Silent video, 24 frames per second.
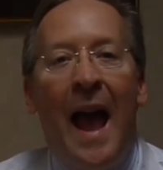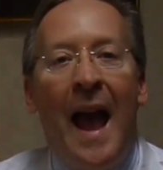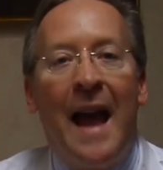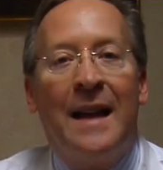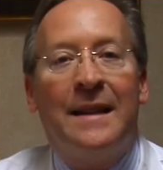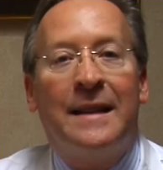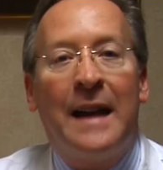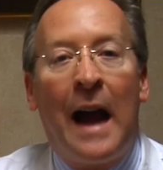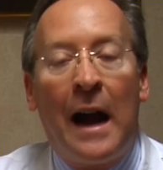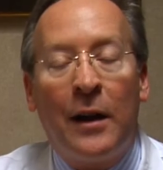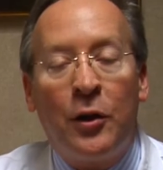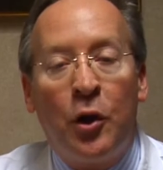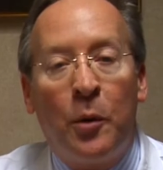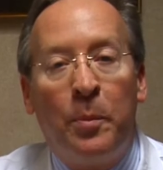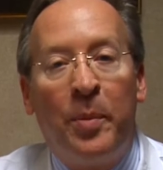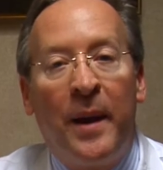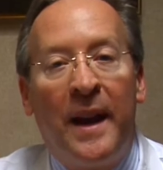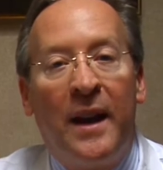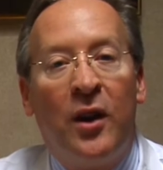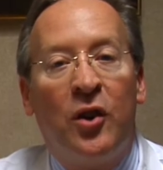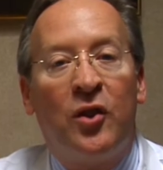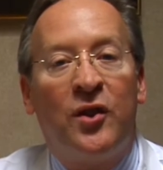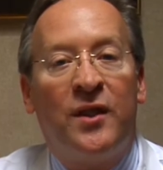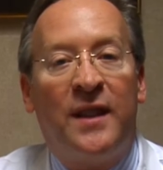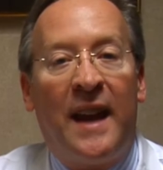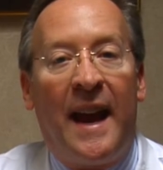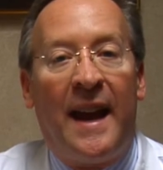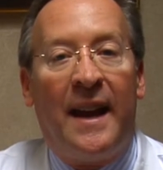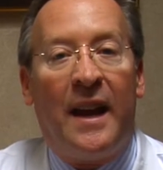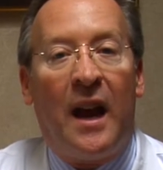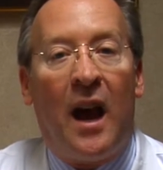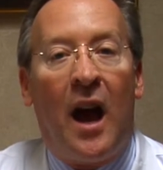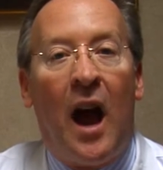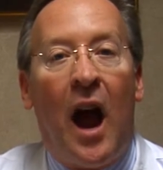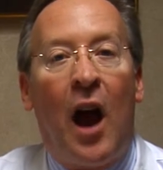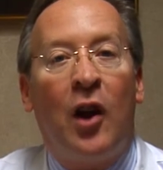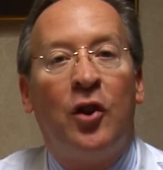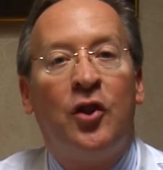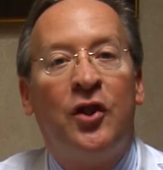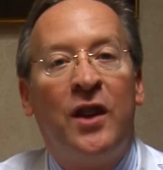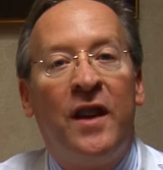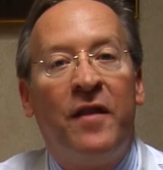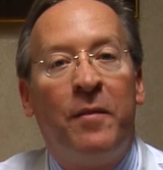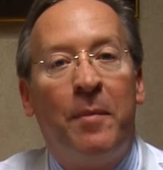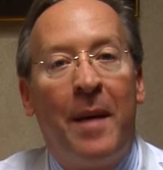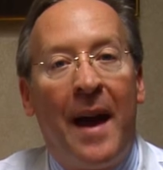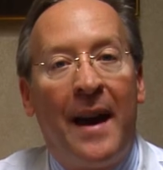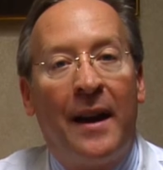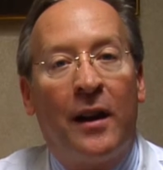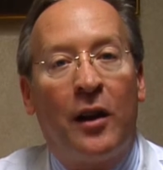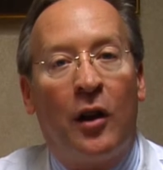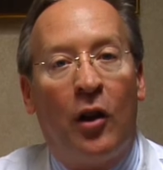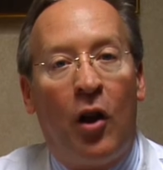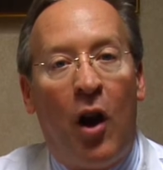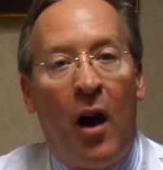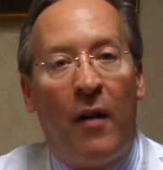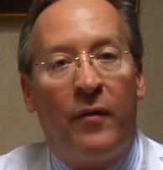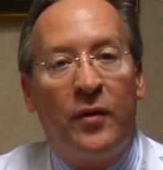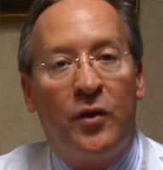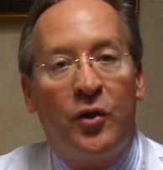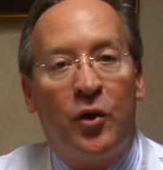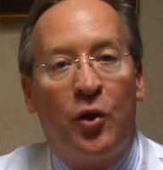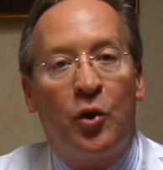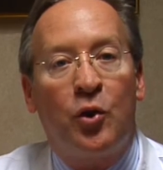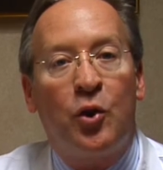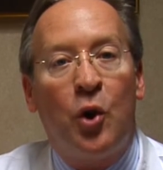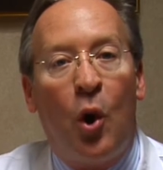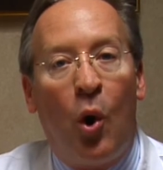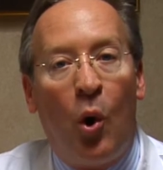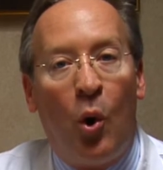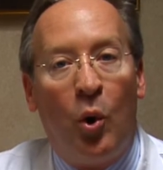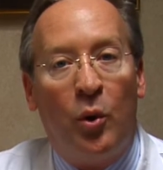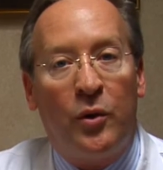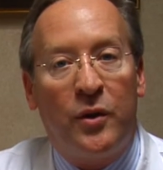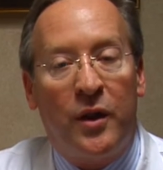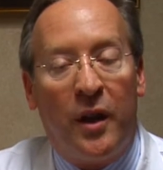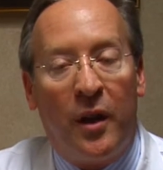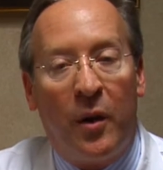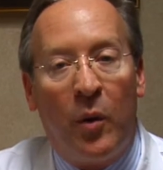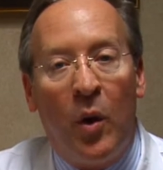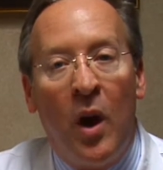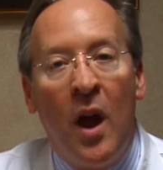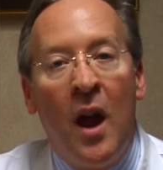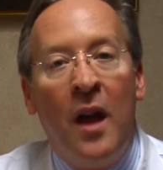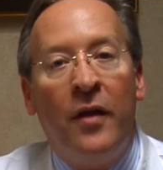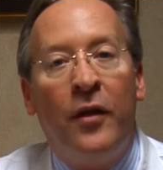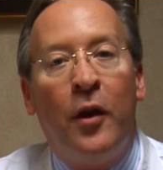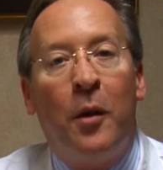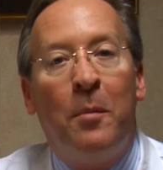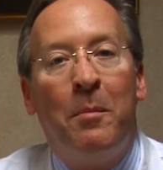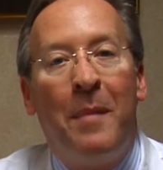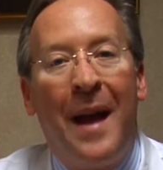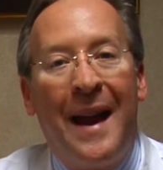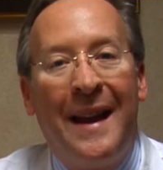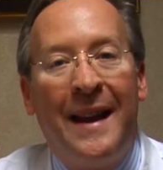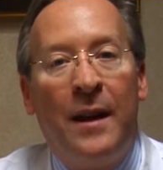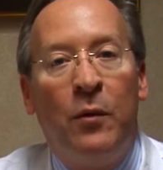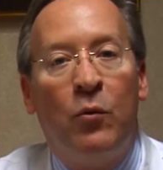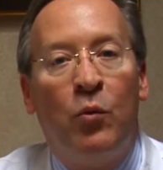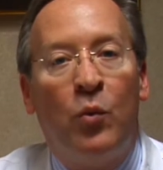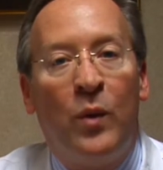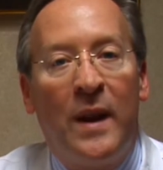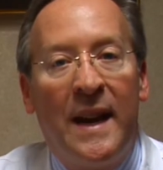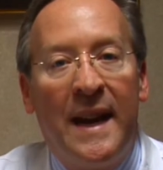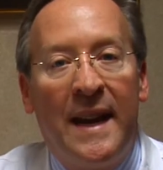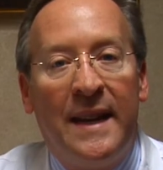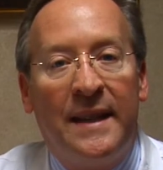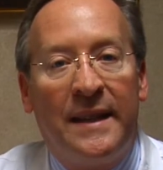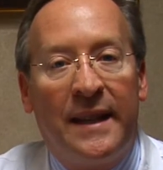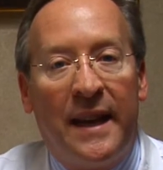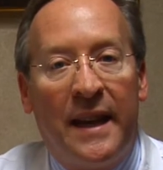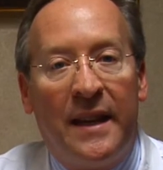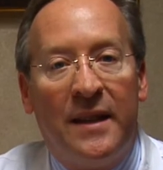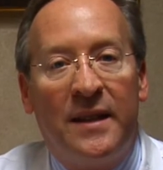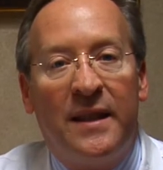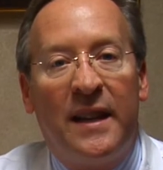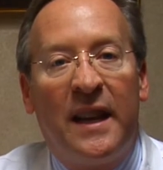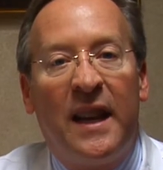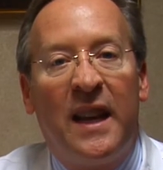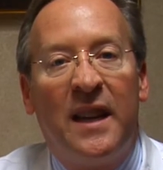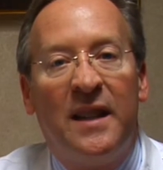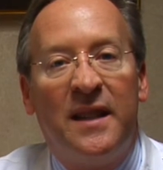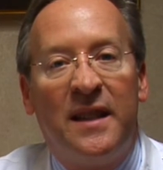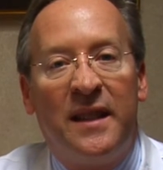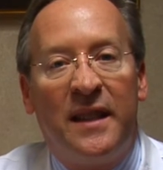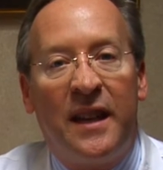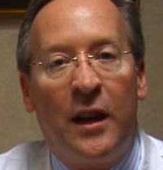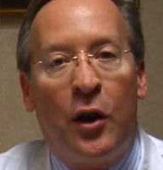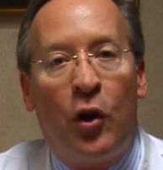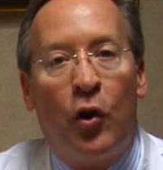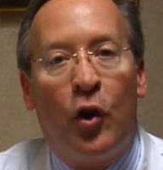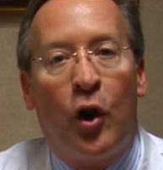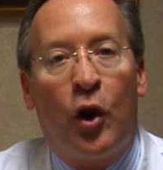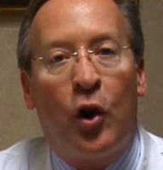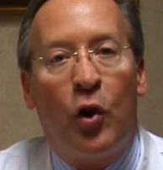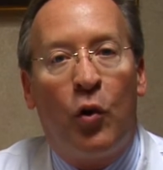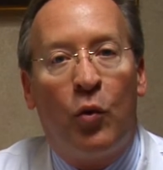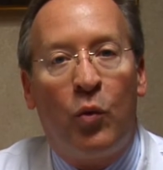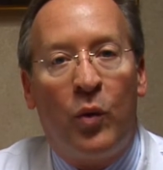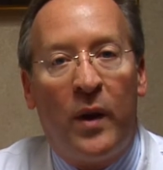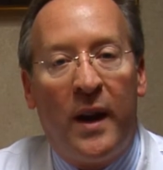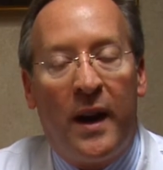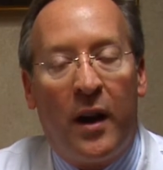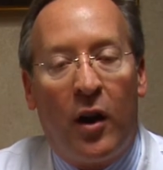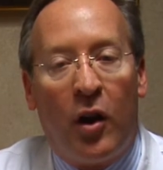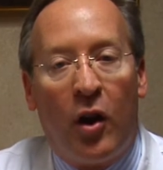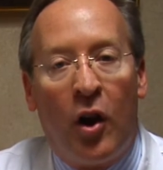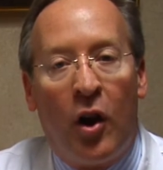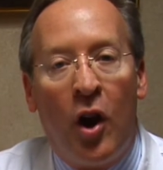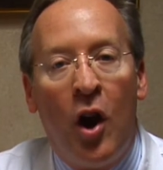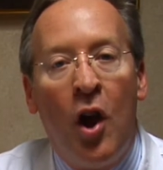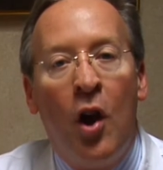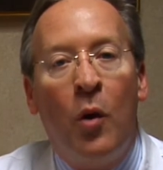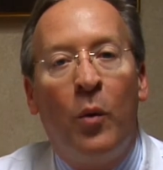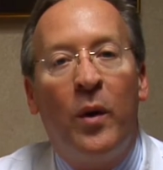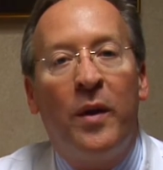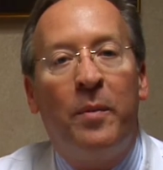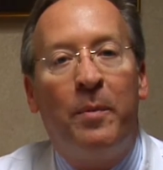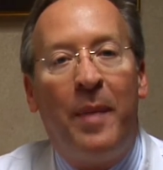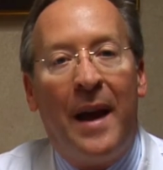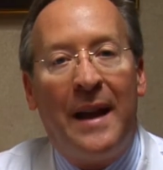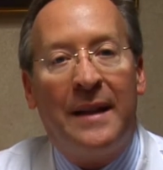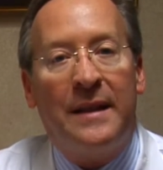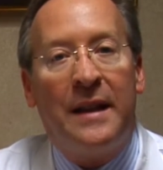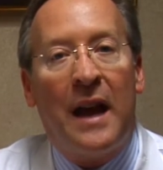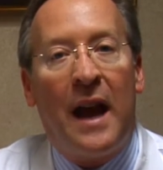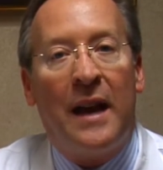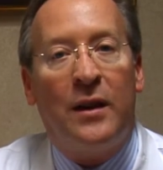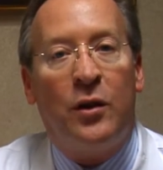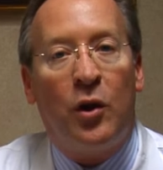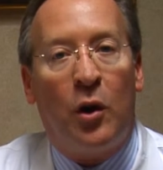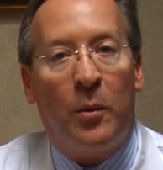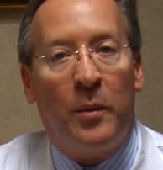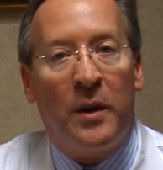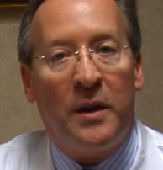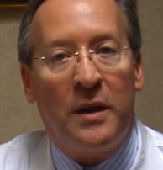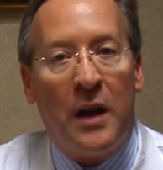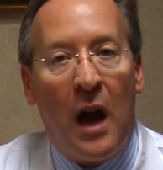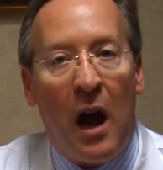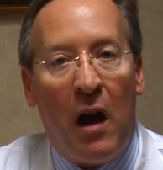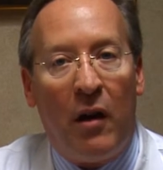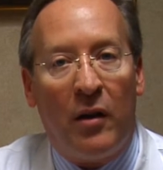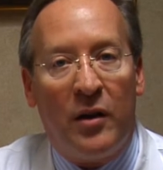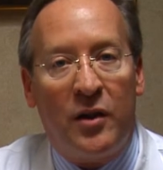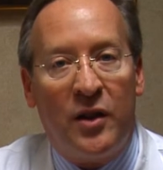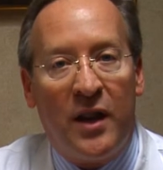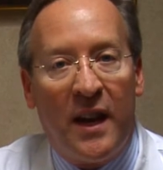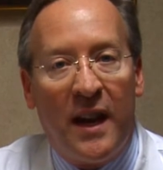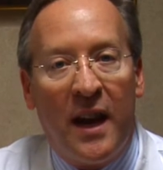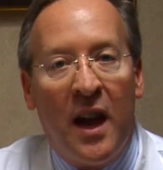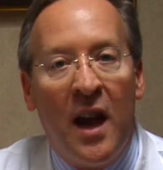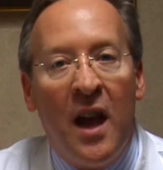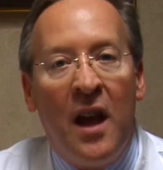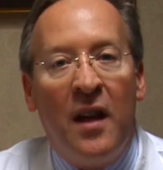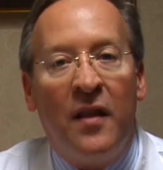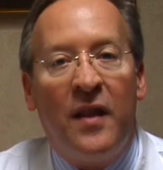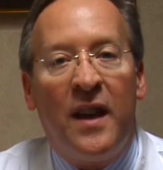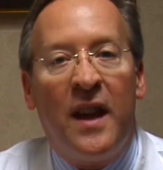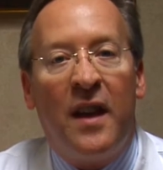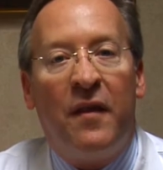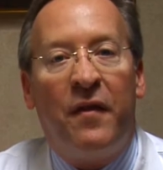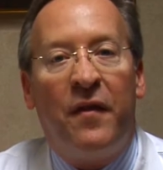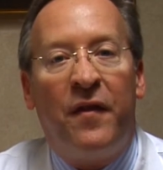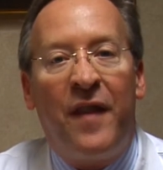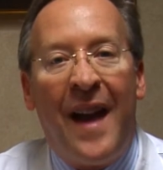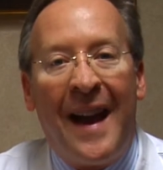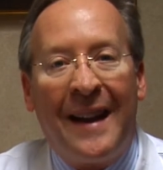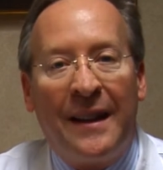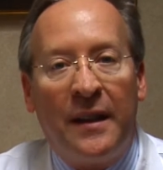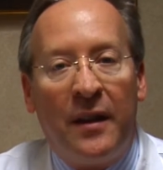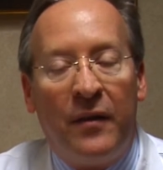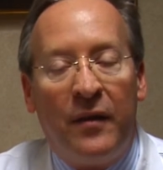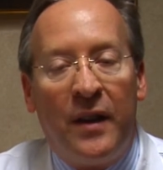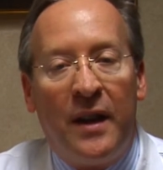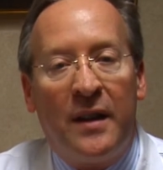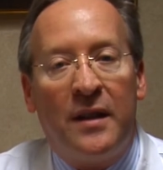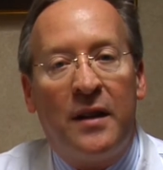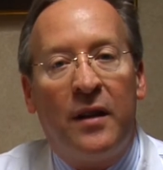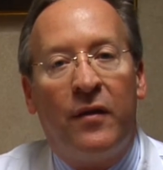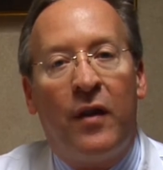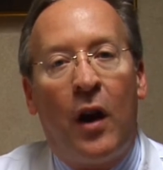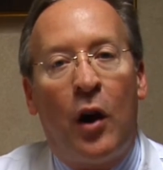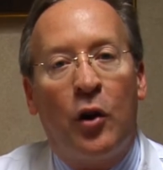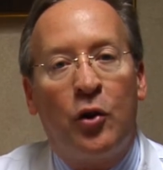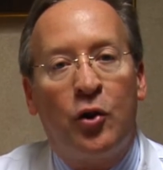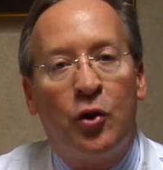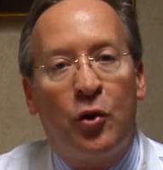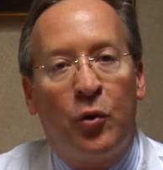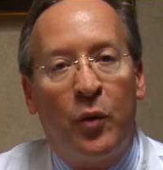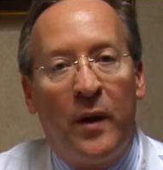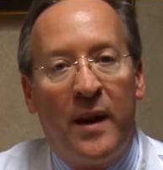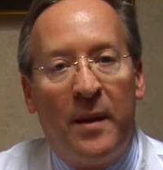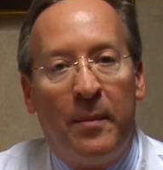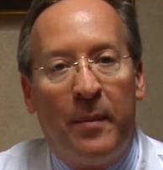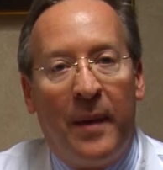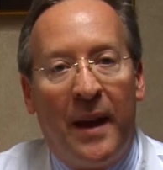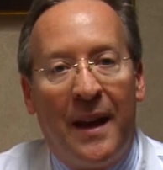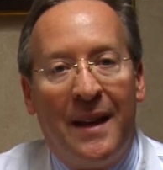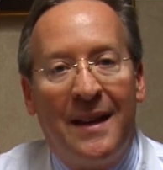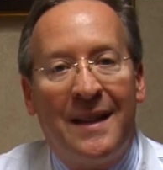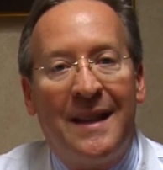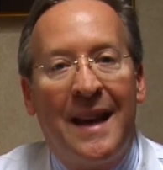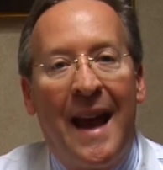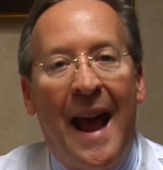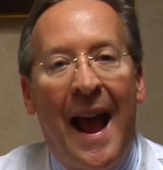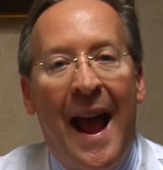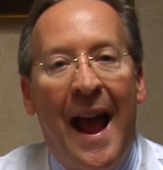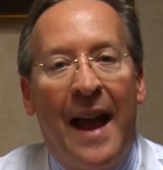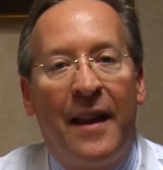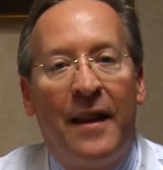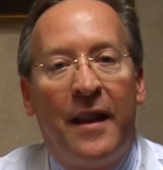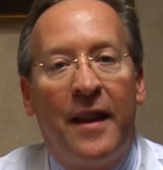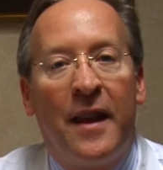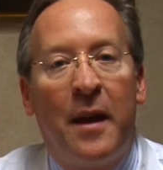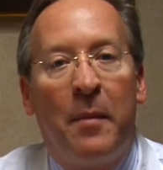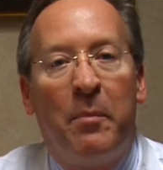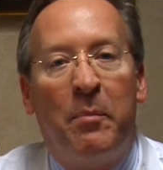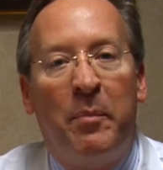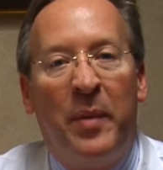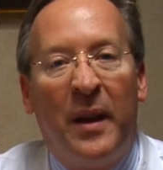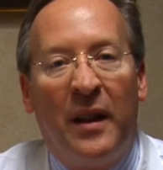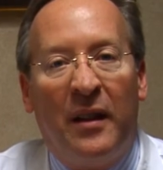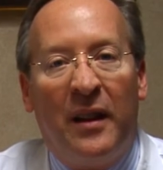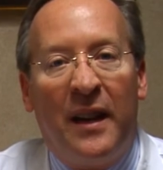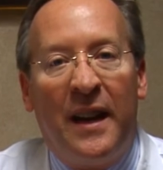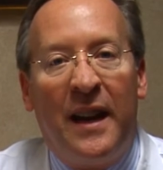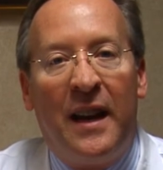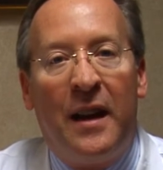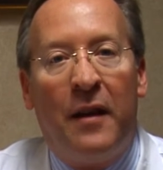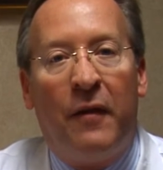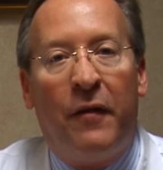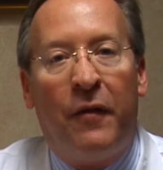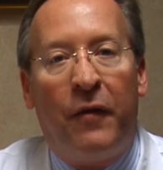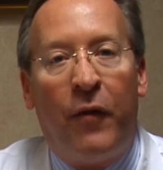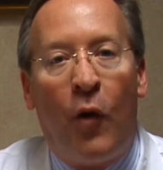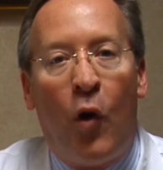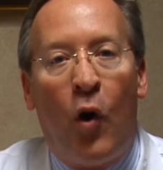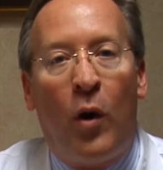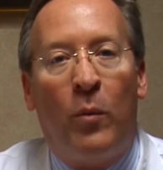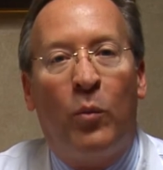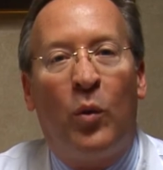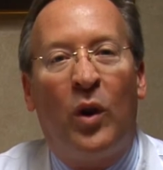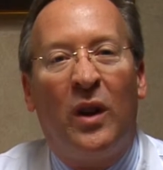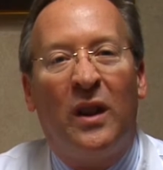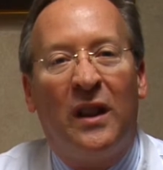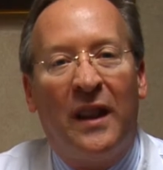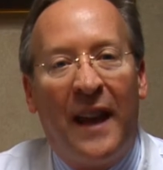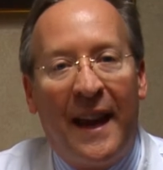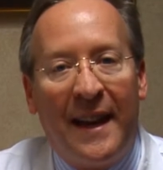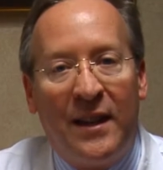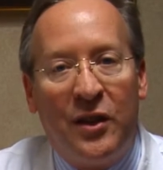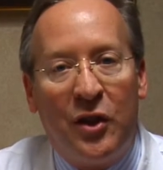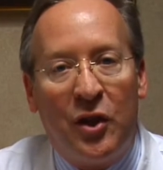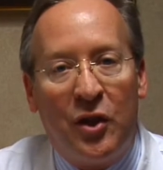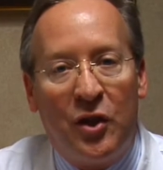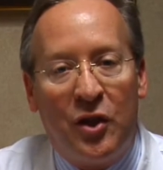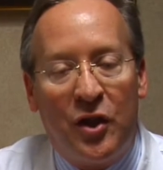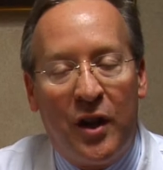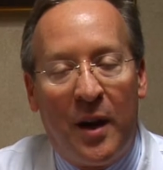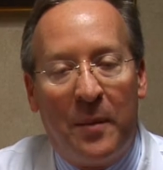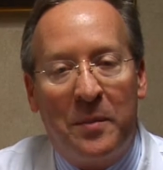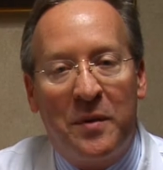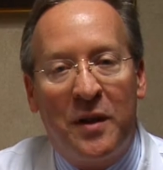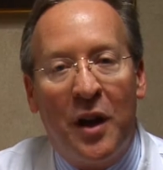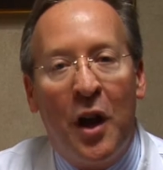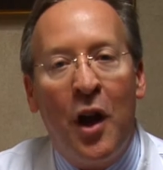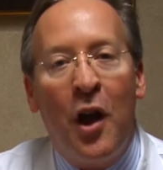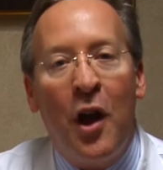As Dr. Peter Seda, our Chief Medical Officer, told you, there are many reasons to consider a career with Bedside Dermatology. The effectiveness of our treatment and the ability to form relationships